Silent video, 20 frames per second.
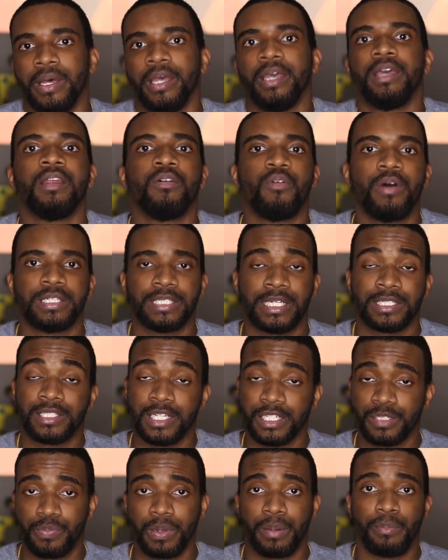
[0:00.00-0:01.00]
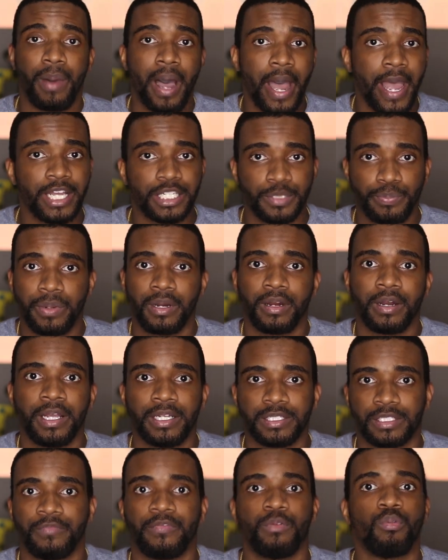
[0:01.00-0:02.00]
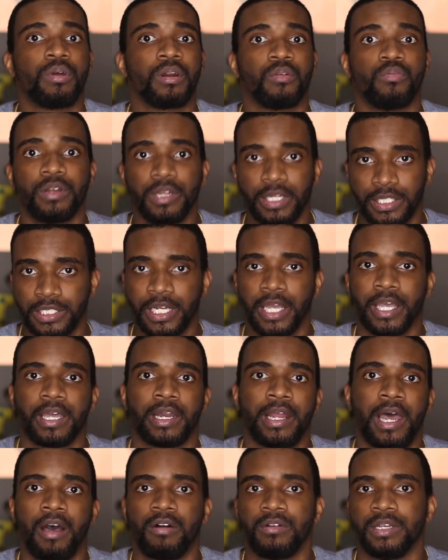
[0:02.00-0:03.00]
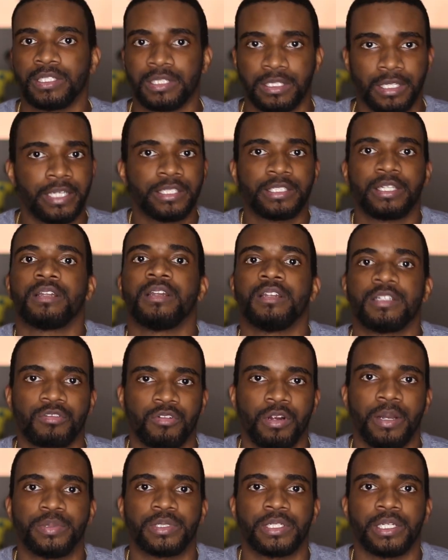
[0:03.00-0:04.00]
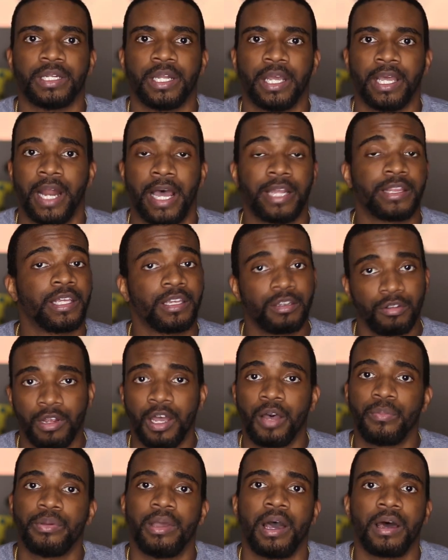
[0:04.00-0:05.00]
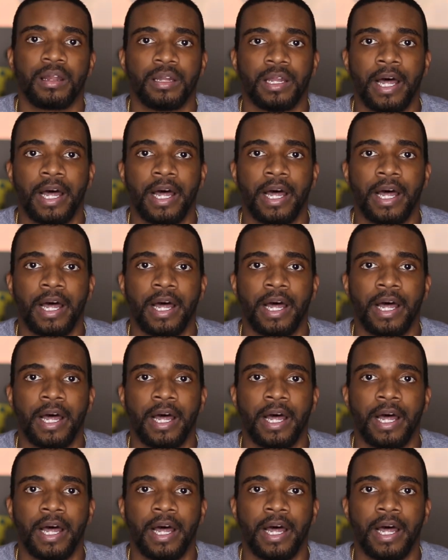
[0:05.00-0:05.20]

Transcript: But anyways, that's just been my experience. If you want to really check it out, it's linked in the description, and I think it'll help you out a